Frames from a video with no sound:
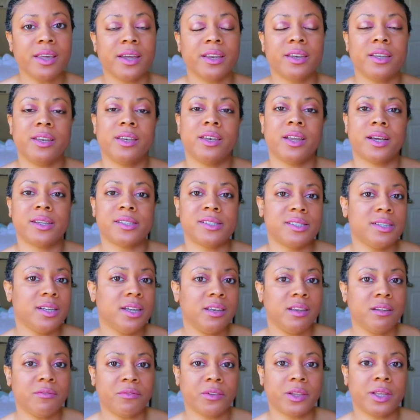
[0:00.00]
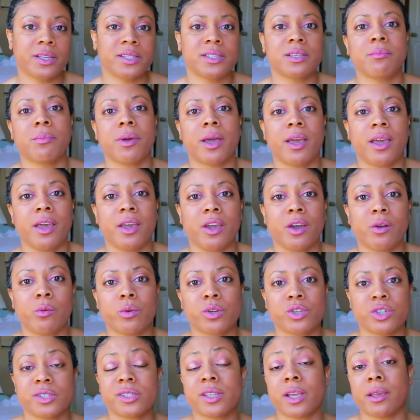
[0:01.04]
I did not see any flakes in my hair,
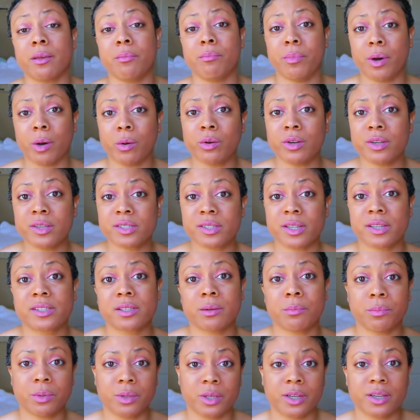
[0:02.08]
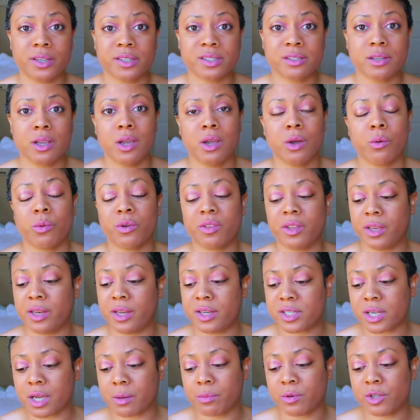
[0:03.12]
which is a bonus. That's a plus with
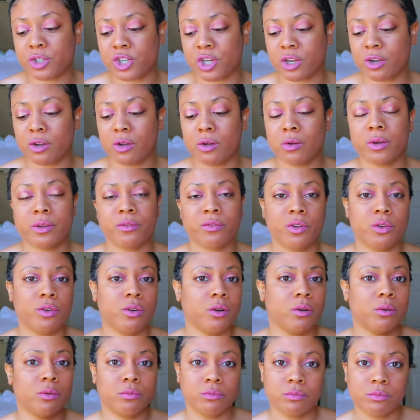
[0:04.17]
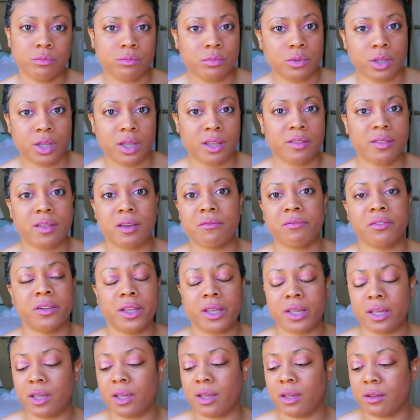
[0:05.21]
any type of gel if you don't get that
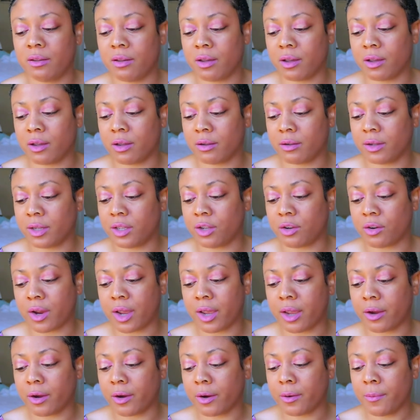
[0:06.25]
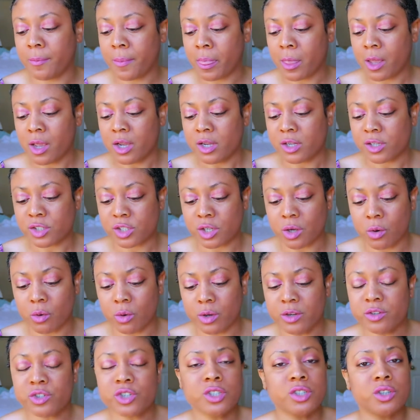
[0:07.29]
flaking uh, in your hair. So
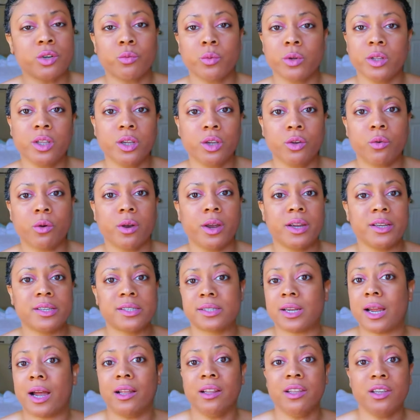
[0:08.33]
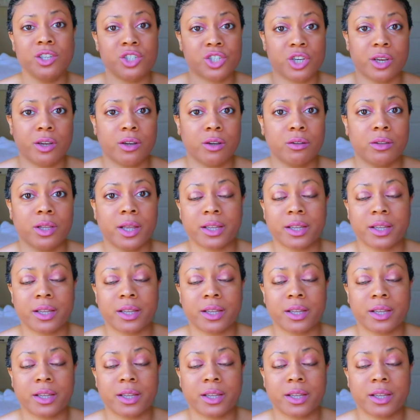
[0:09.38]
it's just a really great styling gel.